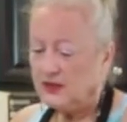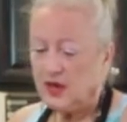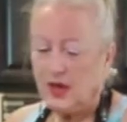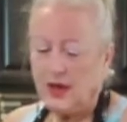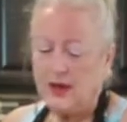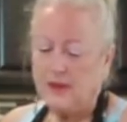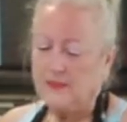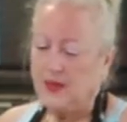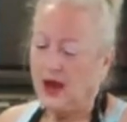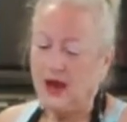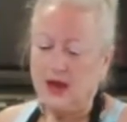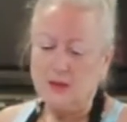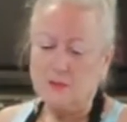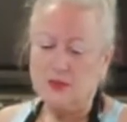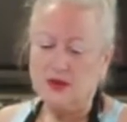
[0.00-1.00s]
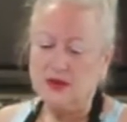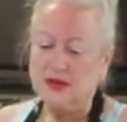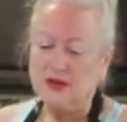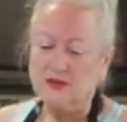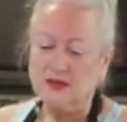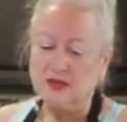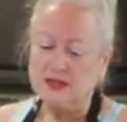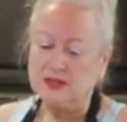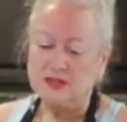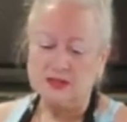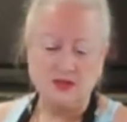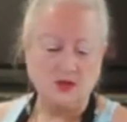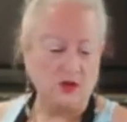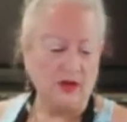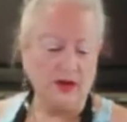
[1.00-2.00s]
And I have been in this,
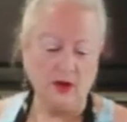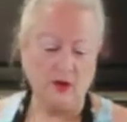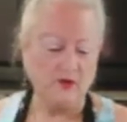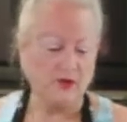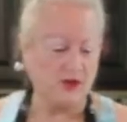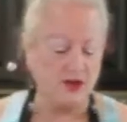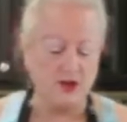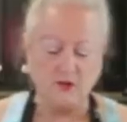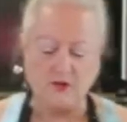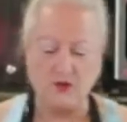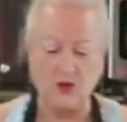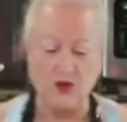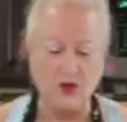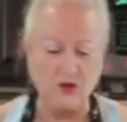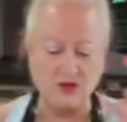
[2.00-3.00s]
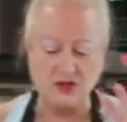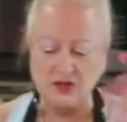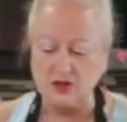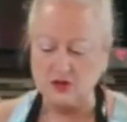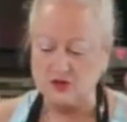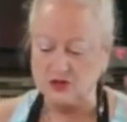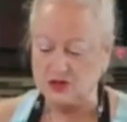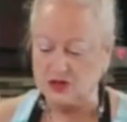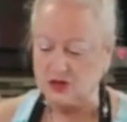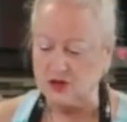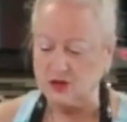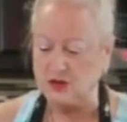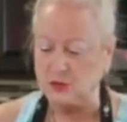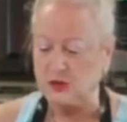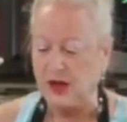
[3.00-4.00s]
you know, health kick for years and years and
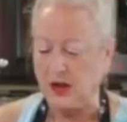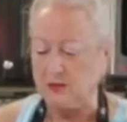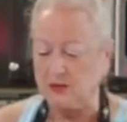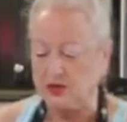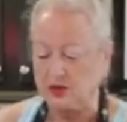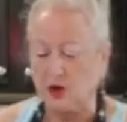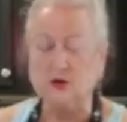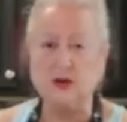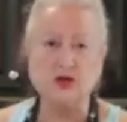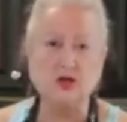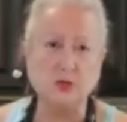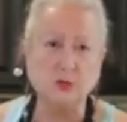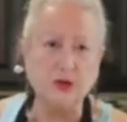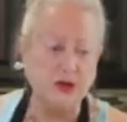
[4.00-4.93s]
years when I was called a tree